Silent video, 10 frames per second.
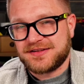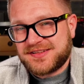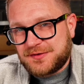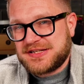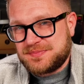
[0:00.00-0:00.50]
the
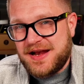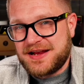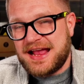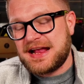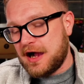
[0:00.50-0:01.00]
Squishmallow
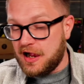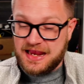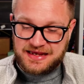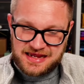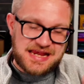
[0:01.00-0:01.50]
Gengar,
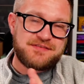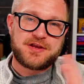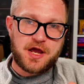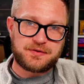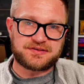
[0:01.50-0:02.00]
even
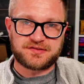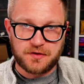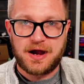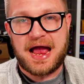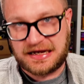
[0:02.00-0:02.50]
though it's
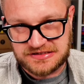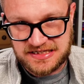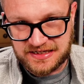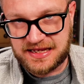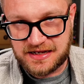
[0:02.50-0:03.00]
not actually
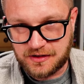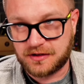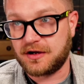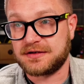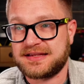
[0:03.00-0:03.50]
a Gengar
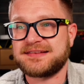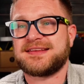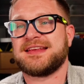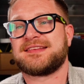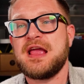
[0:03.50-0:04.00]
card. This
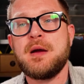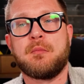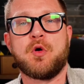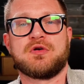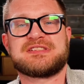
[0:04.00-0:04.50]
is
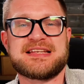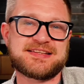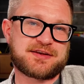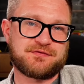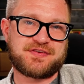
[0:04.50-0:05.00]
Morty's
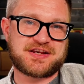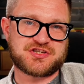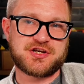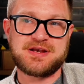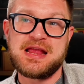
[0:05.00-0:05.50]

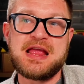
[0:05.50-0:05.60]
Conviction.